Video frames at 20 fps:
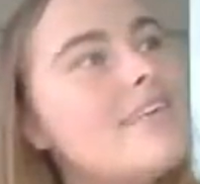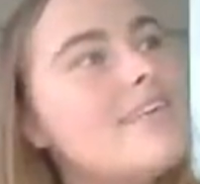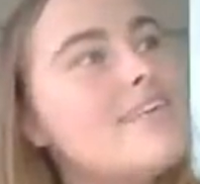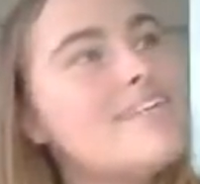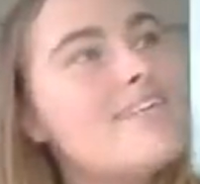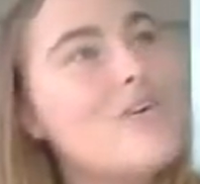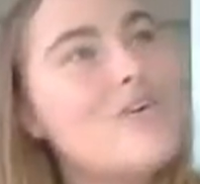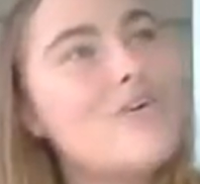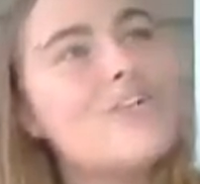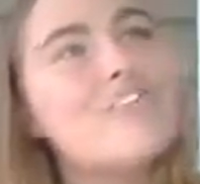
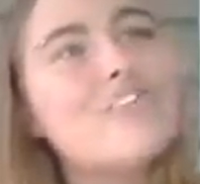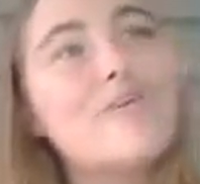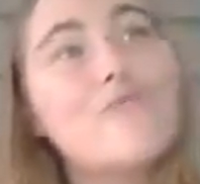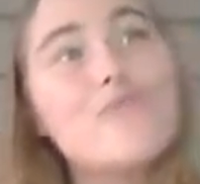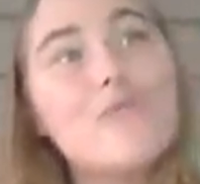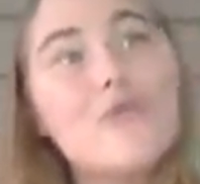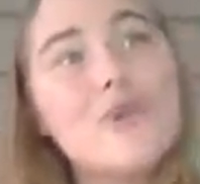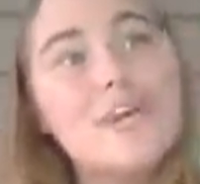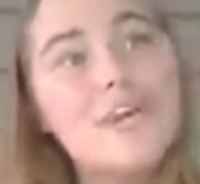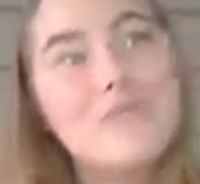So at some
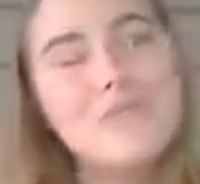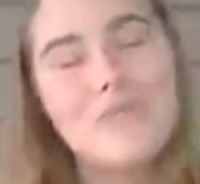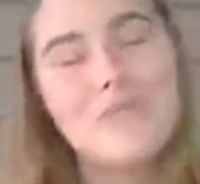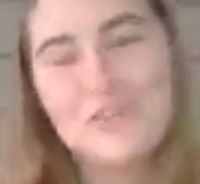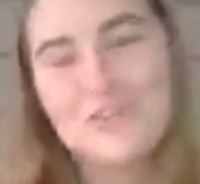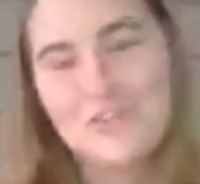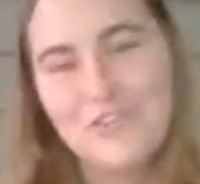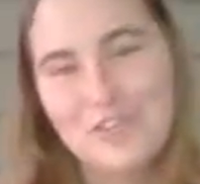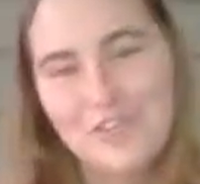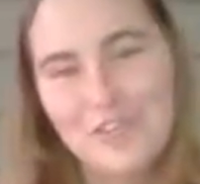point in my
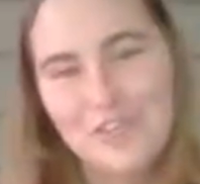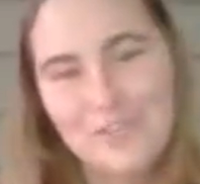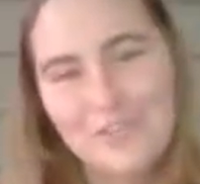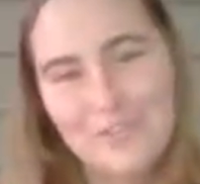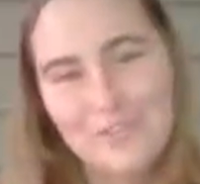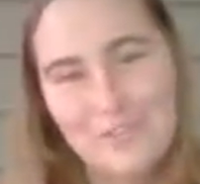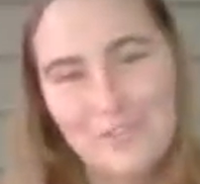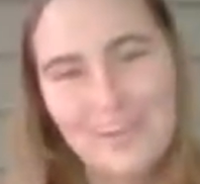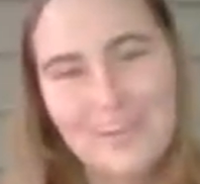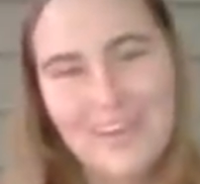journey of
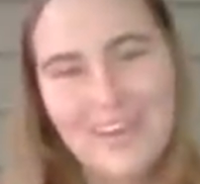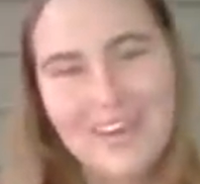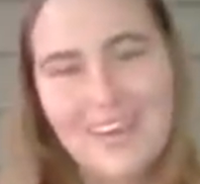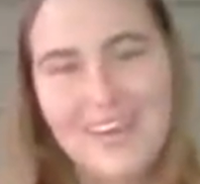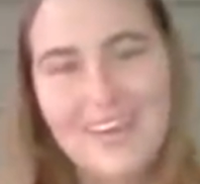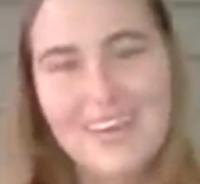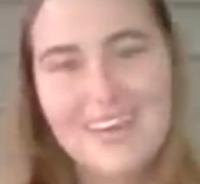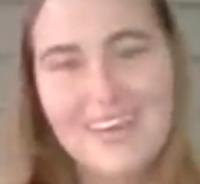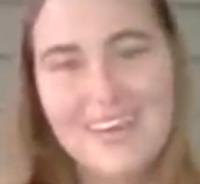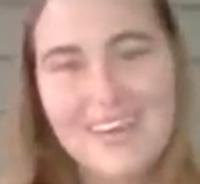
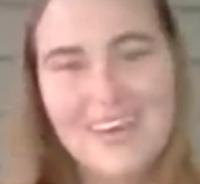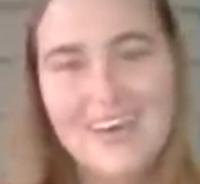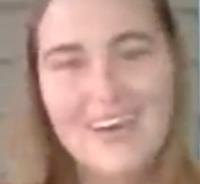Hridaya,